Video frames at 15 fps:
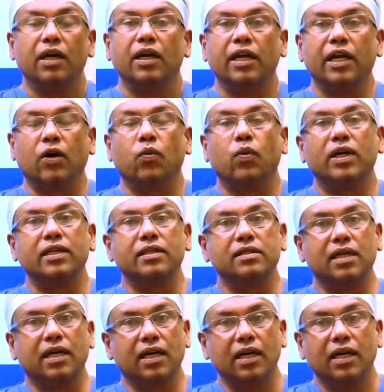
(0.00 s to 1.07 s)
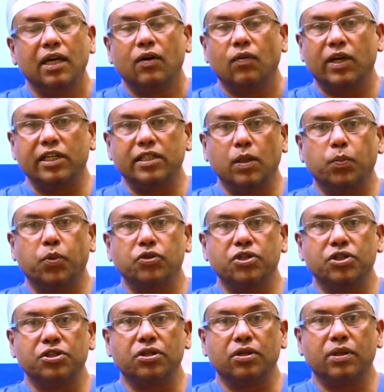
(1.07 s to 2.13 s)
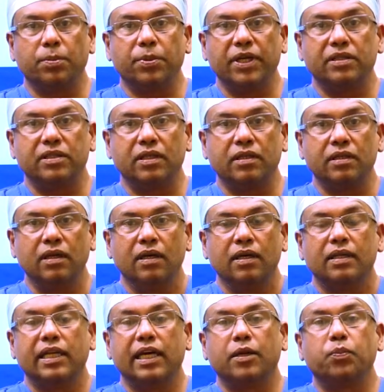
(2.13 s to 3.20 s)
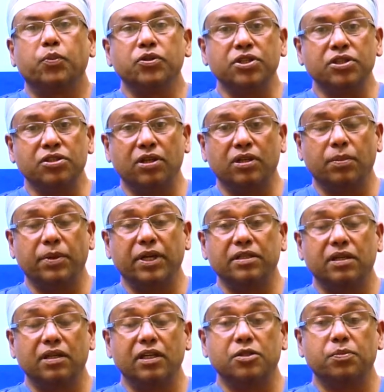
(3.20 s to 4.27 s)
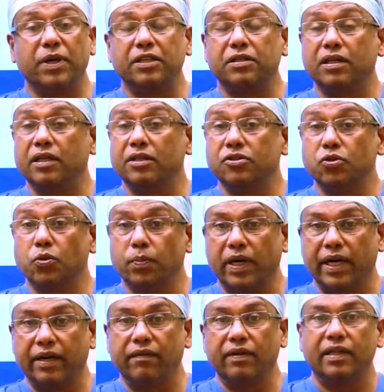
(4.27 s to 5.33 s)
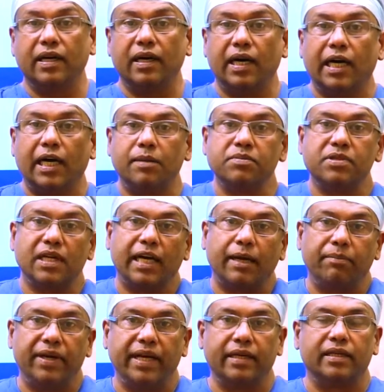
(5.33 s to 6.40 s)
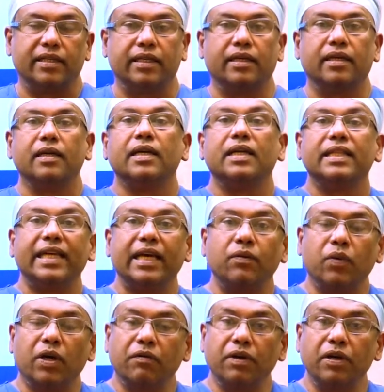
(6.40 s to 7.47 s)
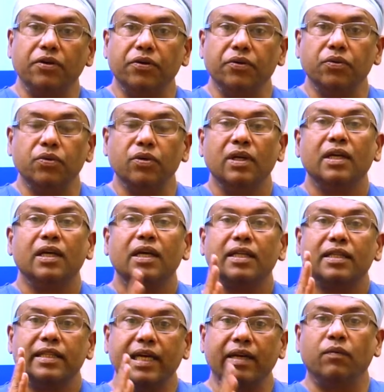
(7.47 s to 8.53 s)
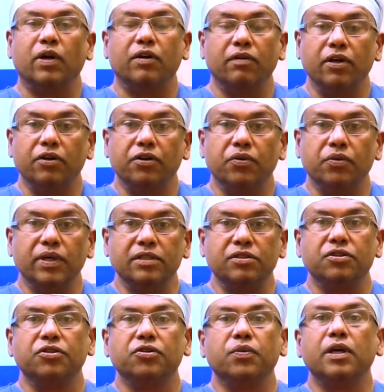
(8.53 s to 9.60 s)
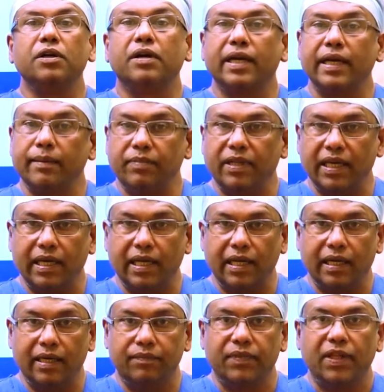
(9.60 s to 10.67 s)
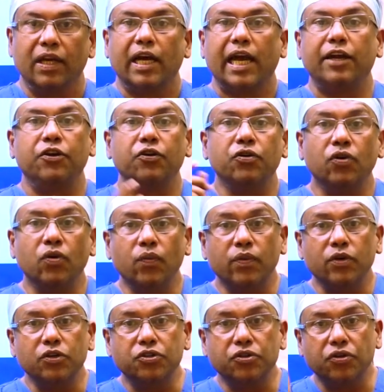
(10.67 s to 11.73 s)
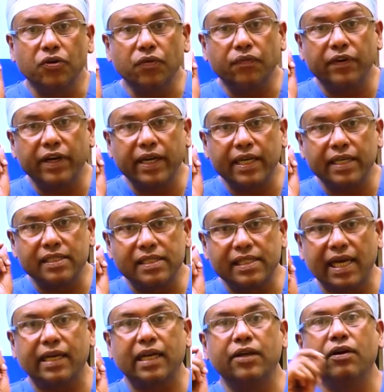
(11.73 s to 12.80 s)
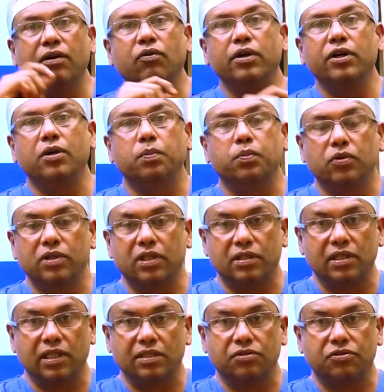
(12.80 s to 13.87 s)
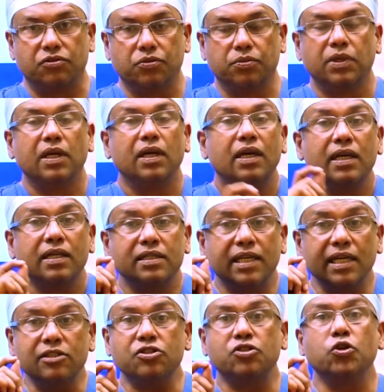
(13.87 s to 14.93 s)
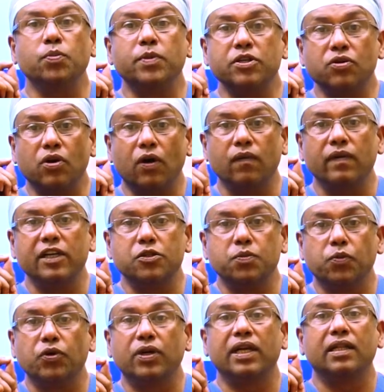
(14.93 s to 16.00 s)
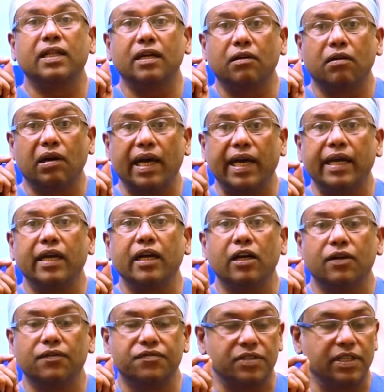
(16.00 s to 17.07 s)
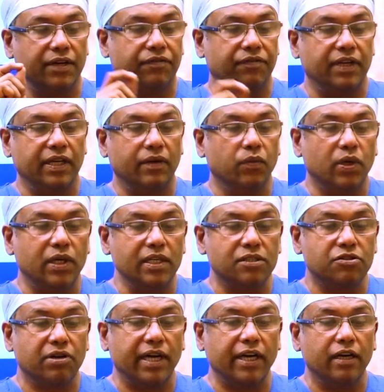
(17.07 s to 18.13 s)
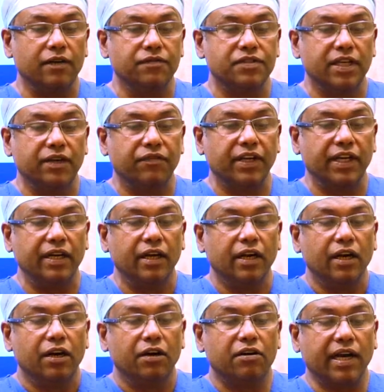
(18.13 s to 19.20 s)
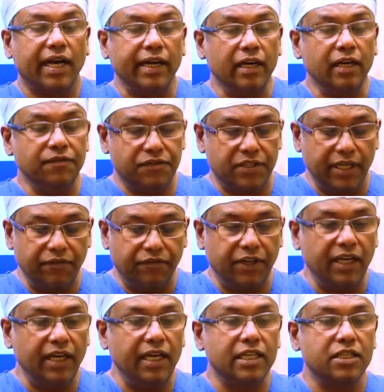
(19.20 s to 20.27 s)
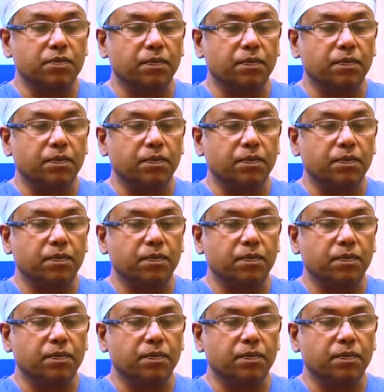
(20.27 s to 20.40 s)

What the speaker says: Now, what is the position of the patient? That position of the patient is supine with the arms abducted. Then what will you do? Then what will you do is you will drape the area. And you should know where exactly you are going to put the chest tube. Chest tube is always put in the triangle of safety. What is triangle of safety? Triangle of safety is